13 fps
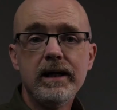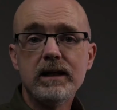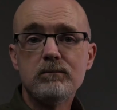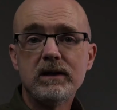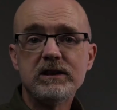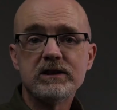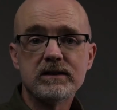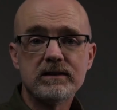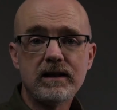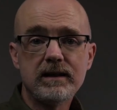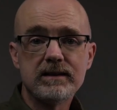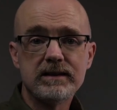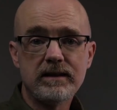It measures
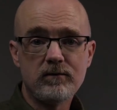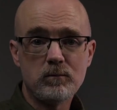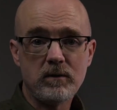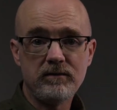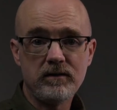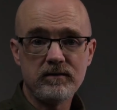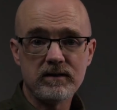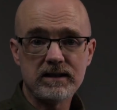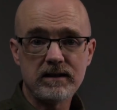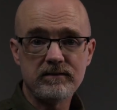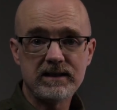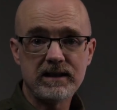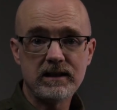97 by
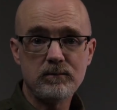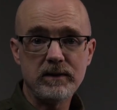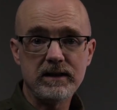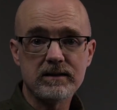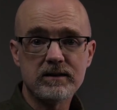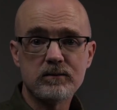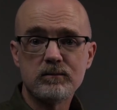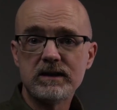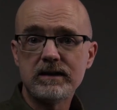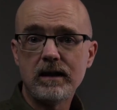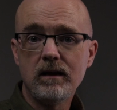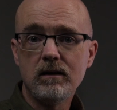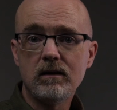57 centimeters,
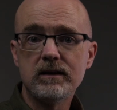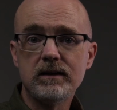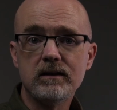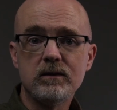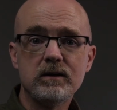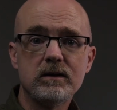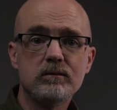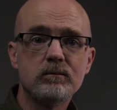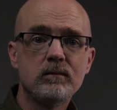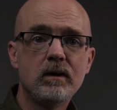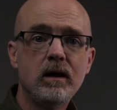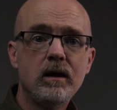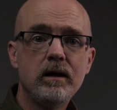stand not included.
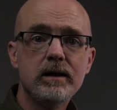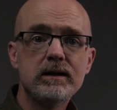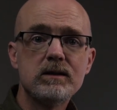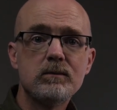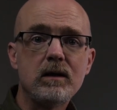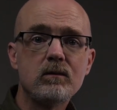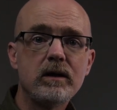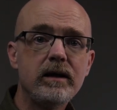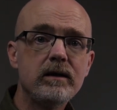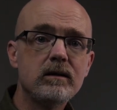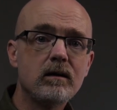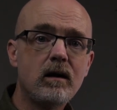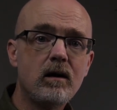It's about
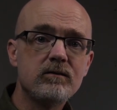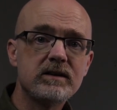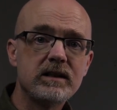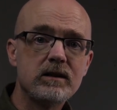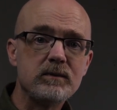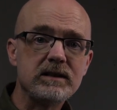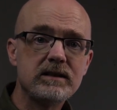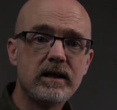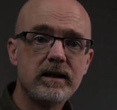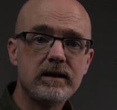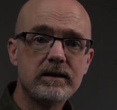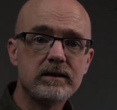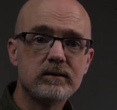8.5 centimeters
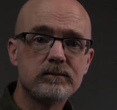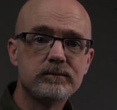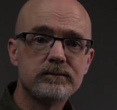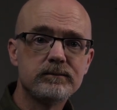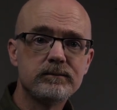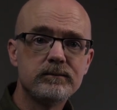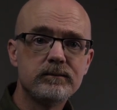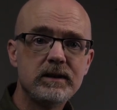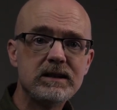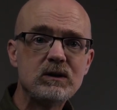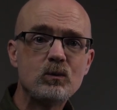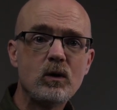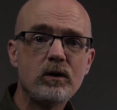thick,
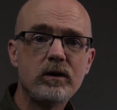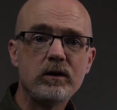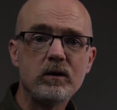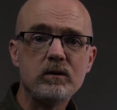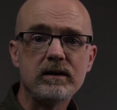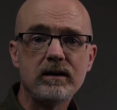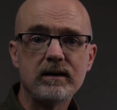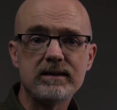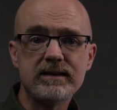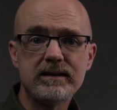it's worth noting that the